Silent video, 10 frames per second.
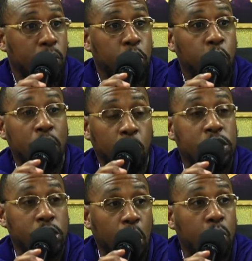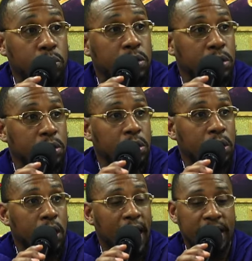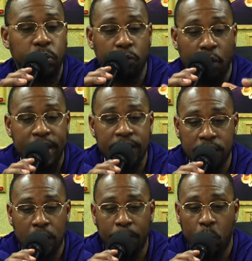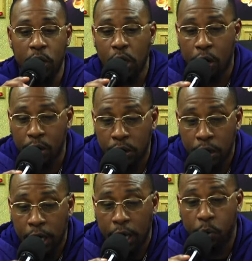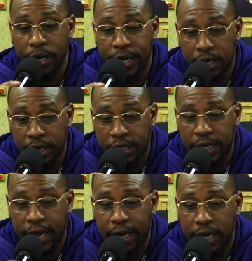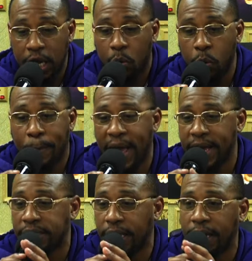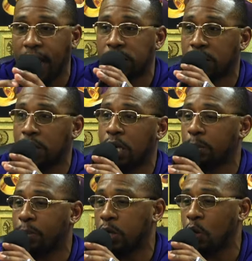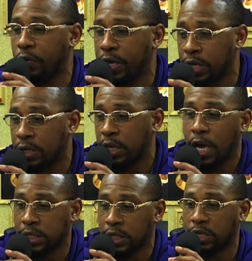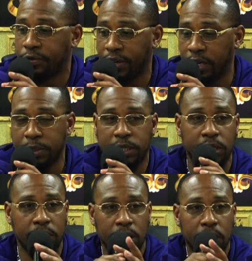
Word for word: We're doing it with souls. As we raise up and we learn and we get the understanding, we pass that down to another brother over here. That's another vending machine.